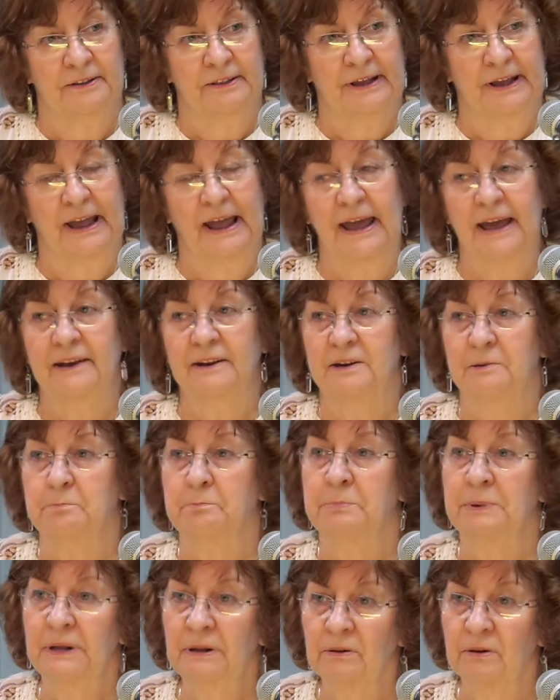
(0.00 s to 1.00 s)
They had to
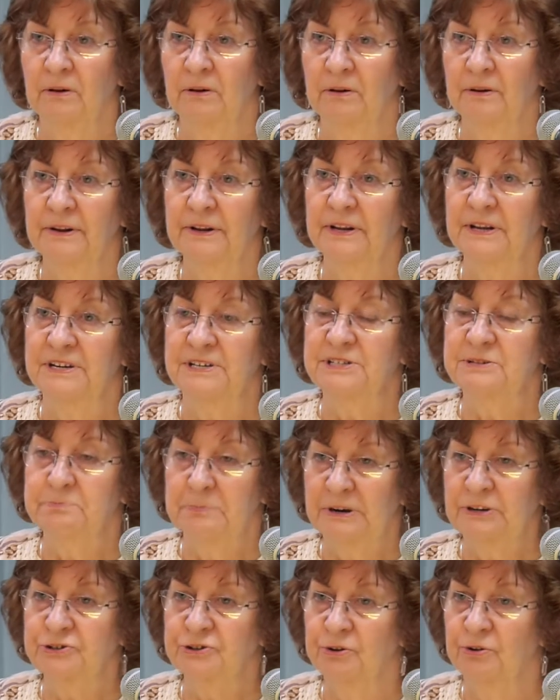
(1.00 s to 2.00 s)
build a
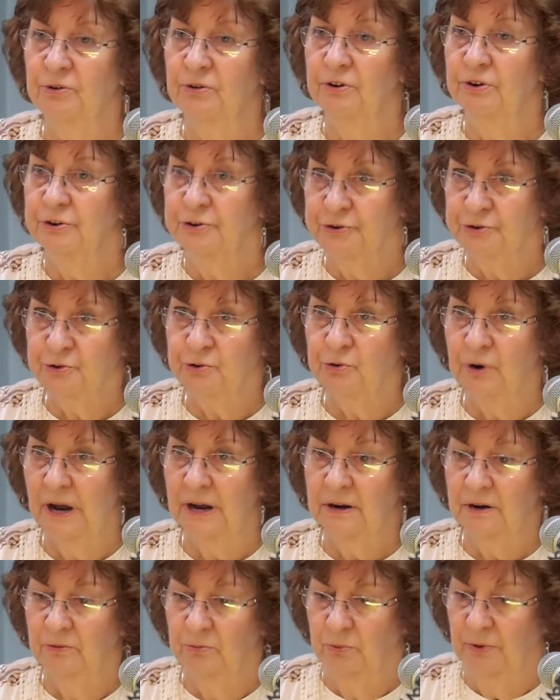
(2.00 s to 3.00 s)
special
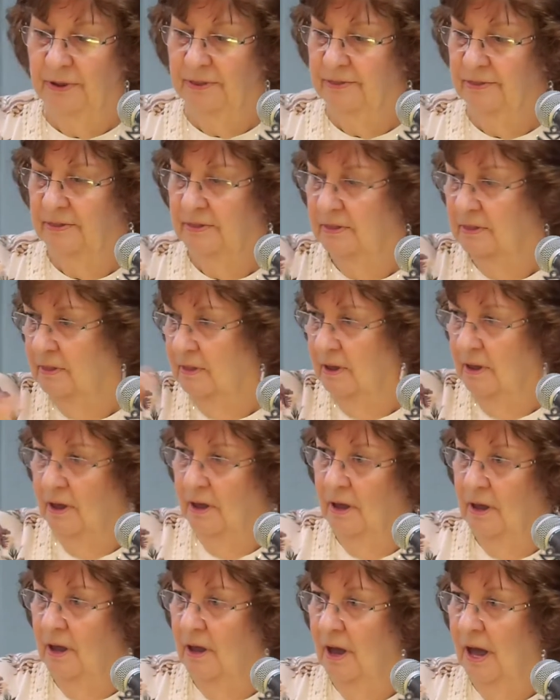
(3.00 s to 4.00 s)
truck with,
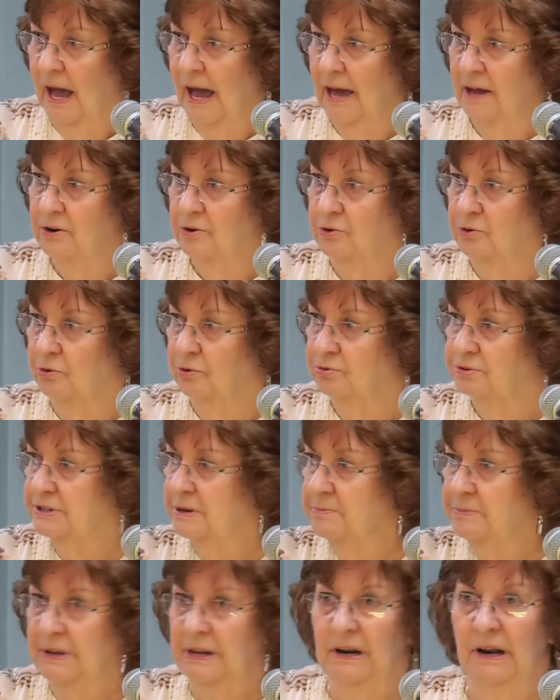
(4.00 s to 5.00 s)
I don't know,
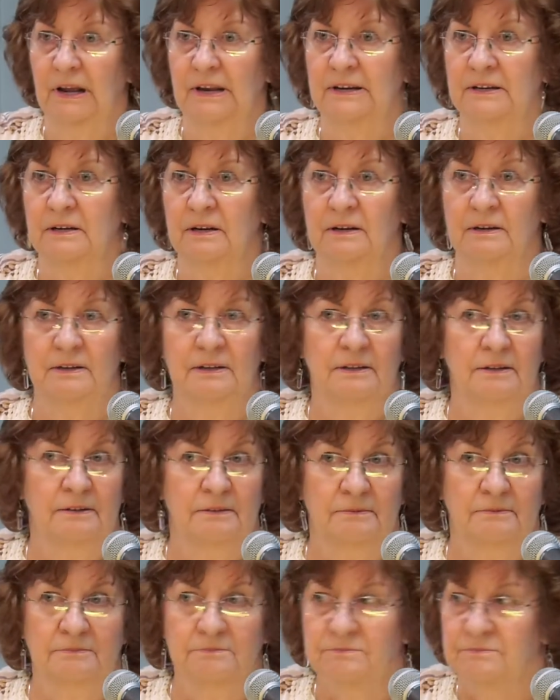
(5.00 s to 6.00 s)
something like
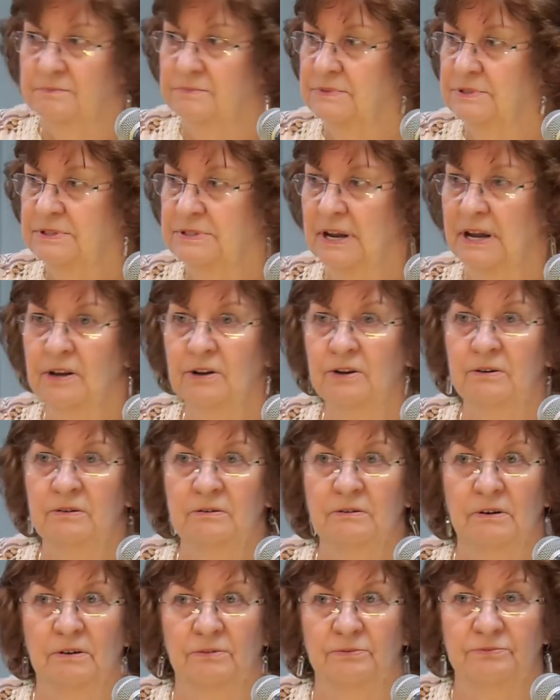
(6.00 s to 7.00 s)
10
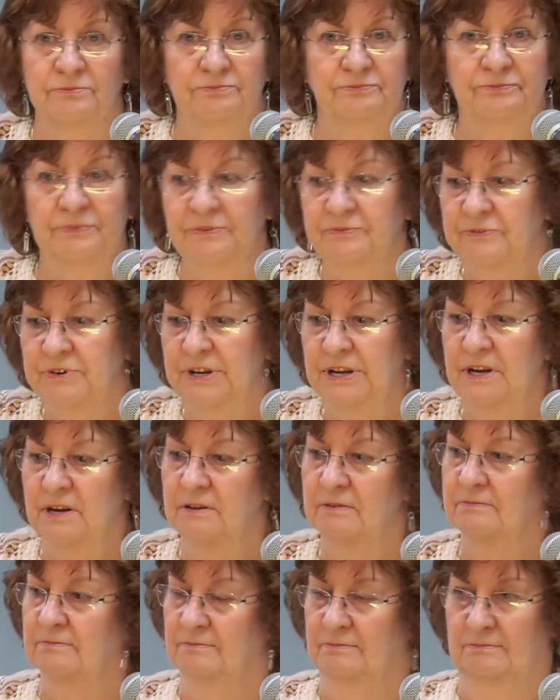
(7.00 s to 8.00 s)
or
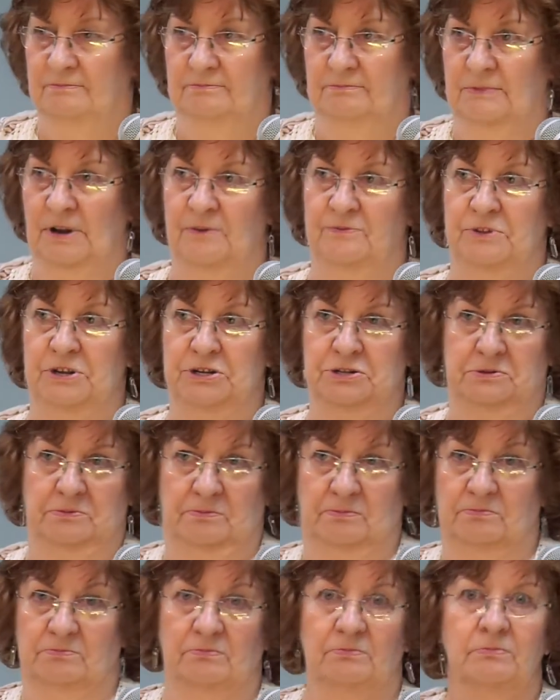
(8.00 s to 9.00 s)
15 of these
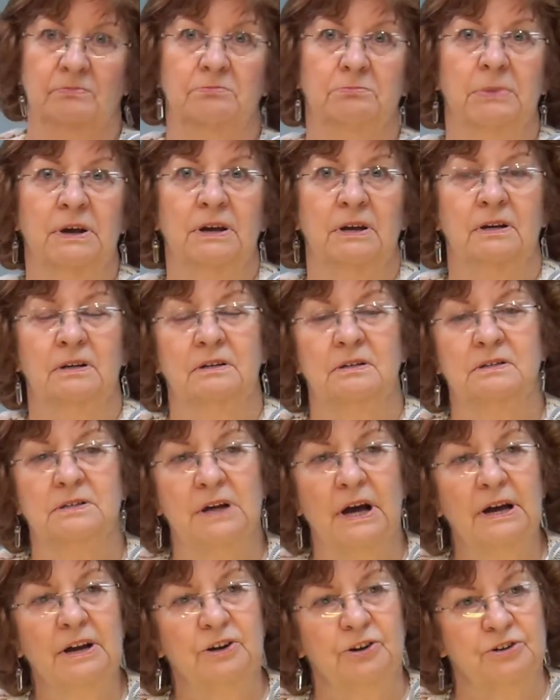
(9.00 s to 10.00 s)
big
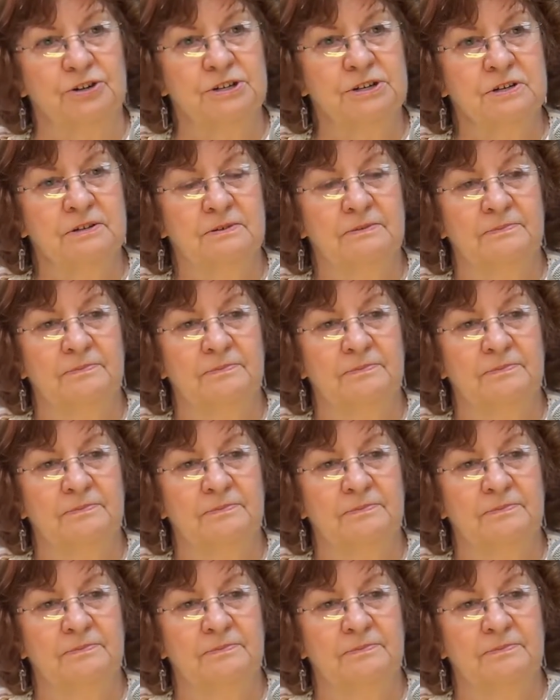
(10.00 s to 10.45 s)
tires